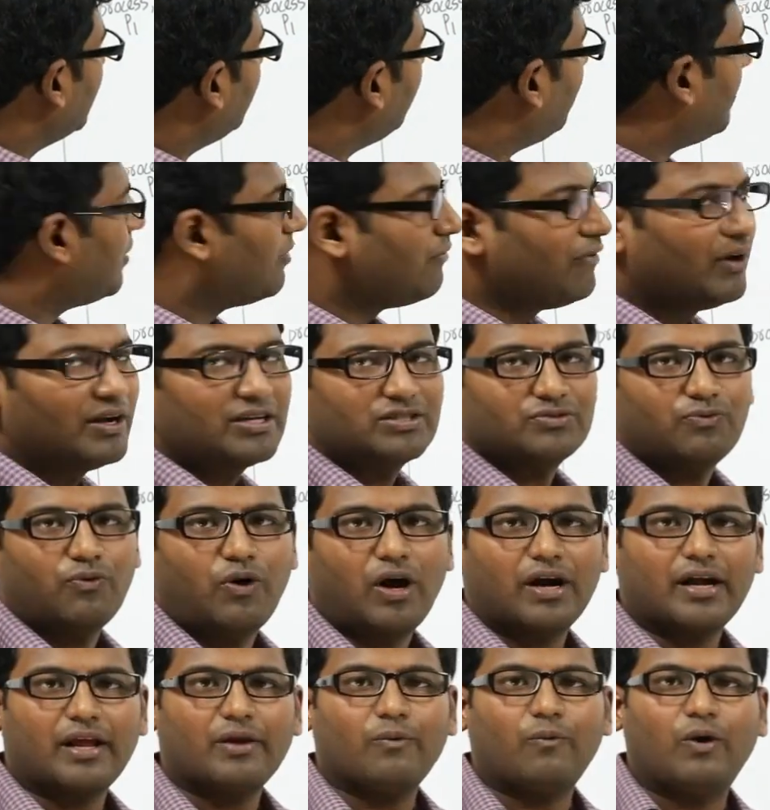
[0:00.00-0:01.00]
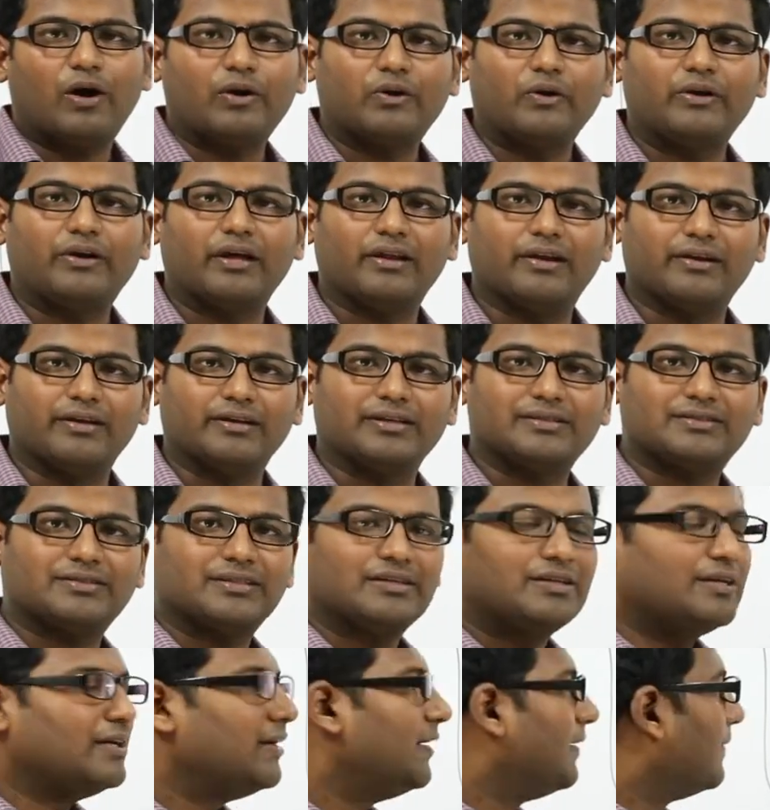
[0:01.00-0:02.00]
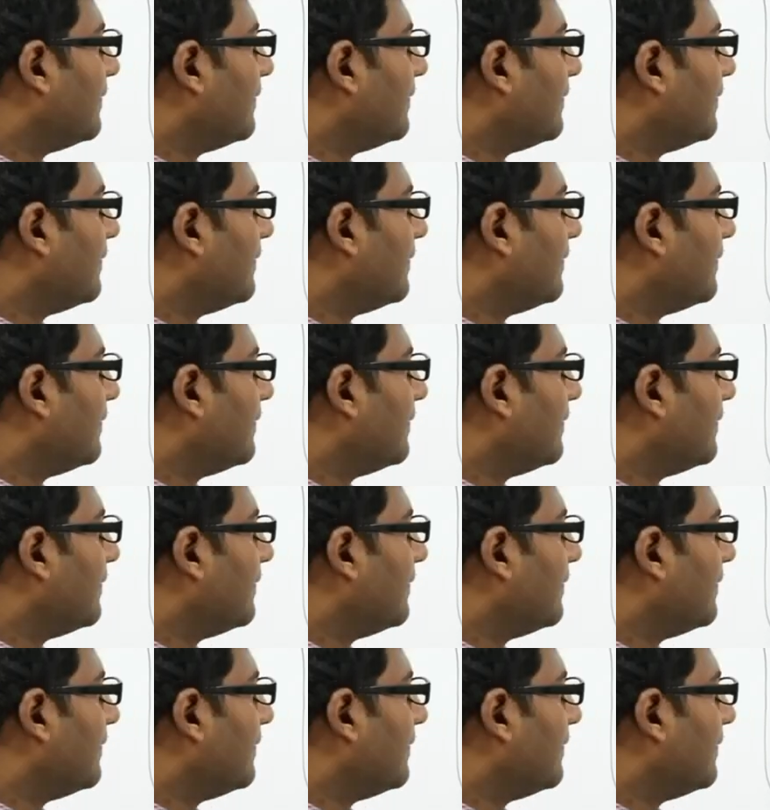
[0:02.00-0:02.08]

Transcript: simple words, what I want to tell is